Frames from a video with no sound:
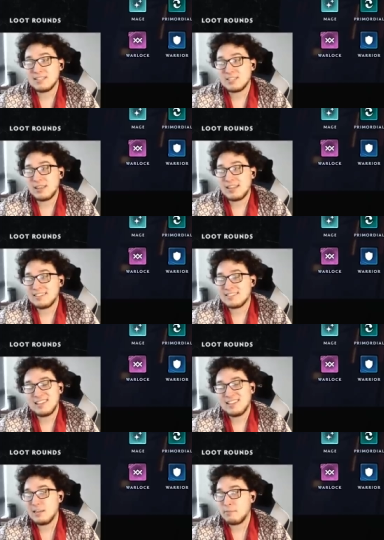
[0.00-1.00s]
it so that he's
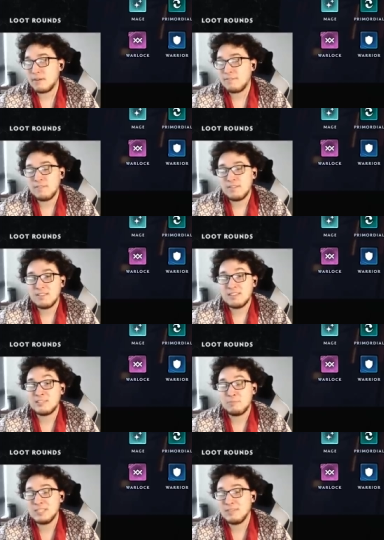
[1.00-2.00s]
likely to buff the
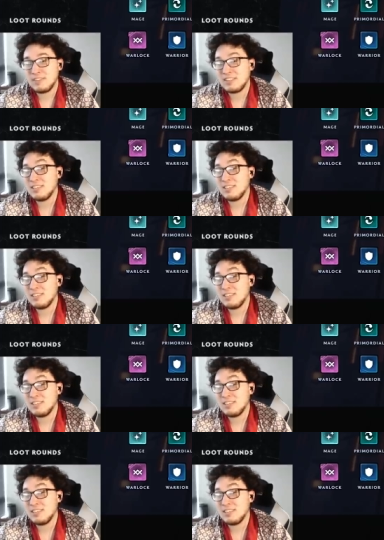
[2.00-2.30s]
specific